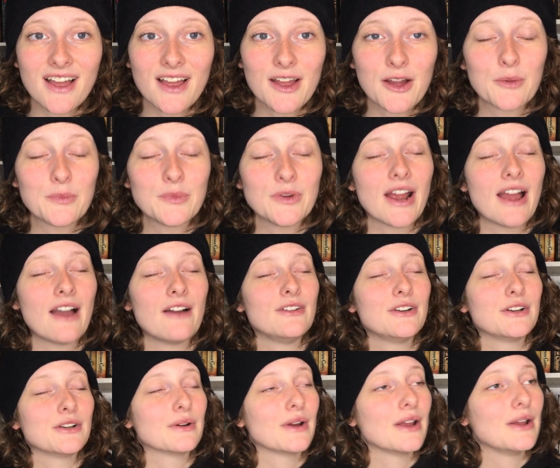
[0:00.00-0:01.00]
I hope you're
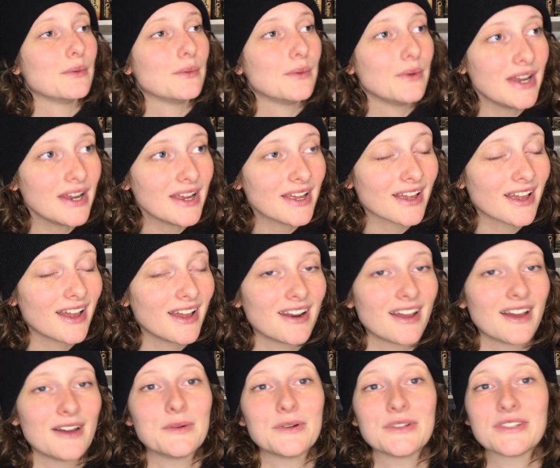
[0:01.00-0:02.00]
having a great week, and
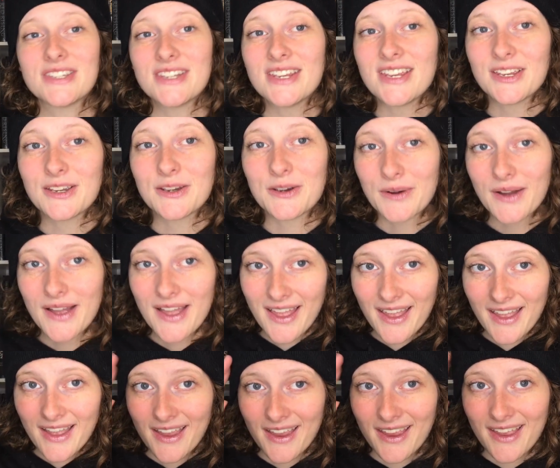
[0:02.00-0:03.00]
I will see you
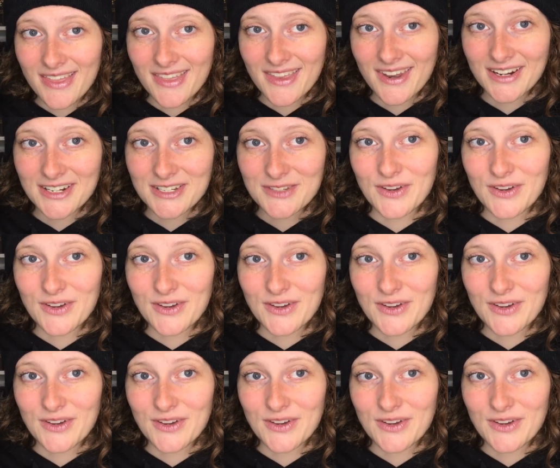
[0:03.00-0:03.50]
in the next